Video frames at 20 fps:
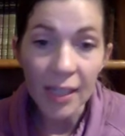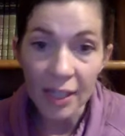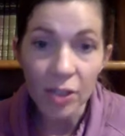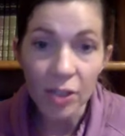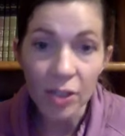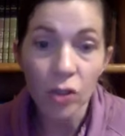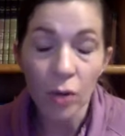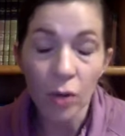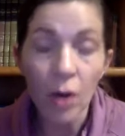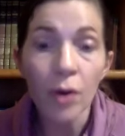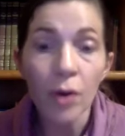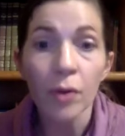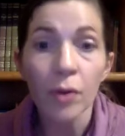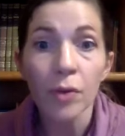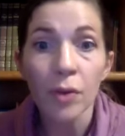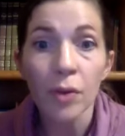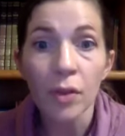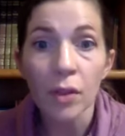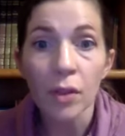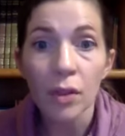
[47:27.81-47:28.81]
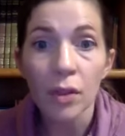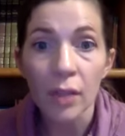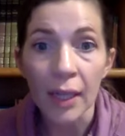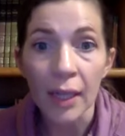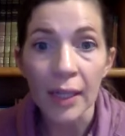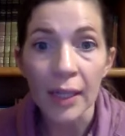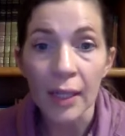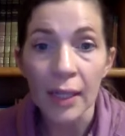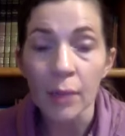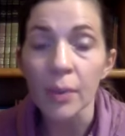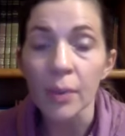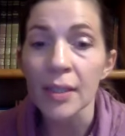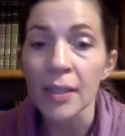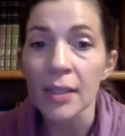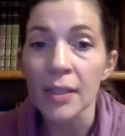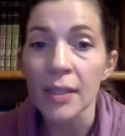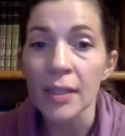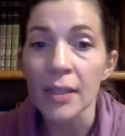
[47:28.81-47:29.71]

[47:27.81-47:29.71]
his growth. Like, he was,